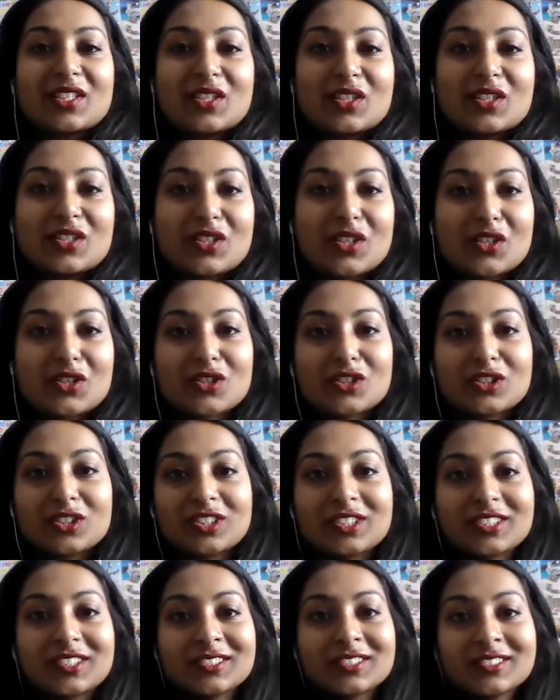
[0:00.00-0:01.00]

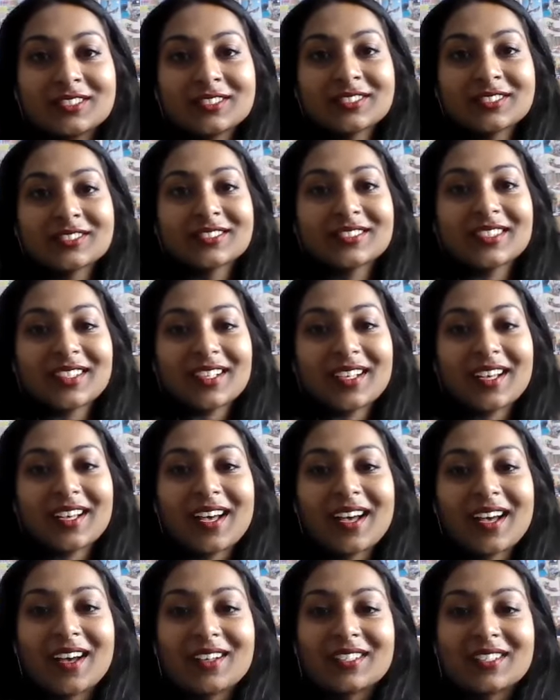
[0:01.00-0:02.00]
social
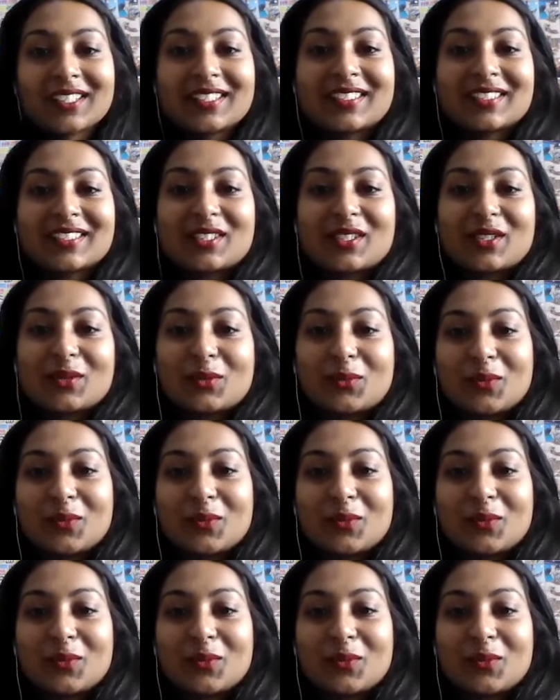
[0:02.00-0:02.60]
outings.